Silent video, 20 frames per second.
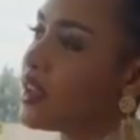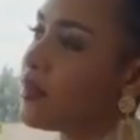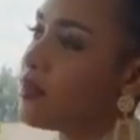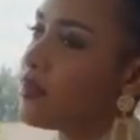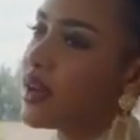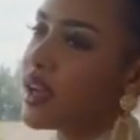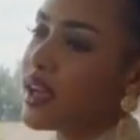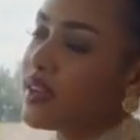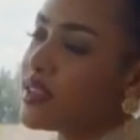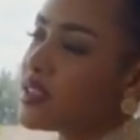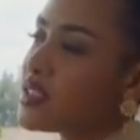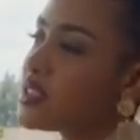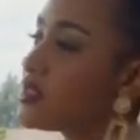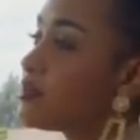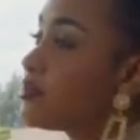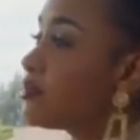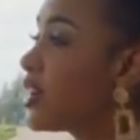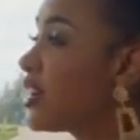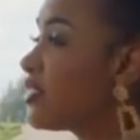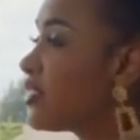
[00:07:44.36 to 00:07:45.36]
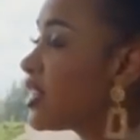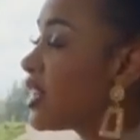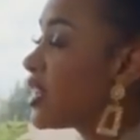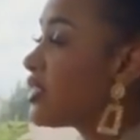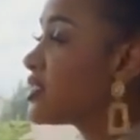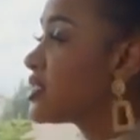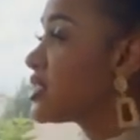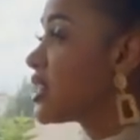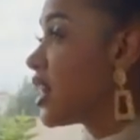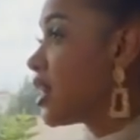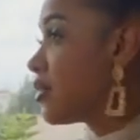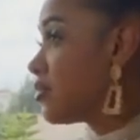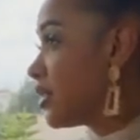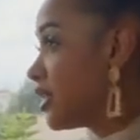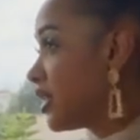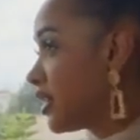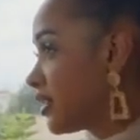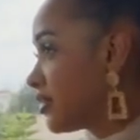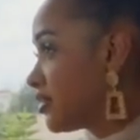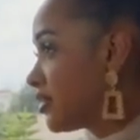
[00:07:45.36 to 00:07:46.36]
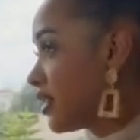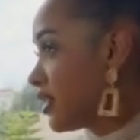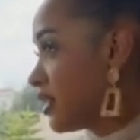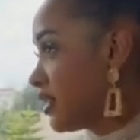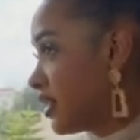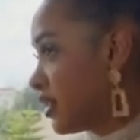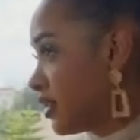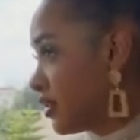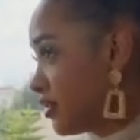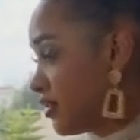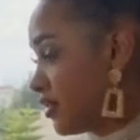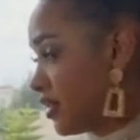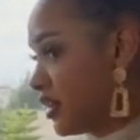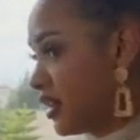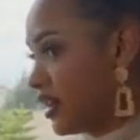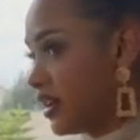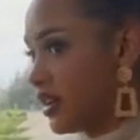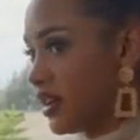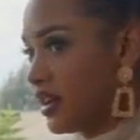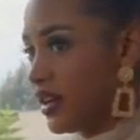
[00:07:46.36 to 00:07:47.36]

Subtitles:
Private life is a happy life at the end of the day.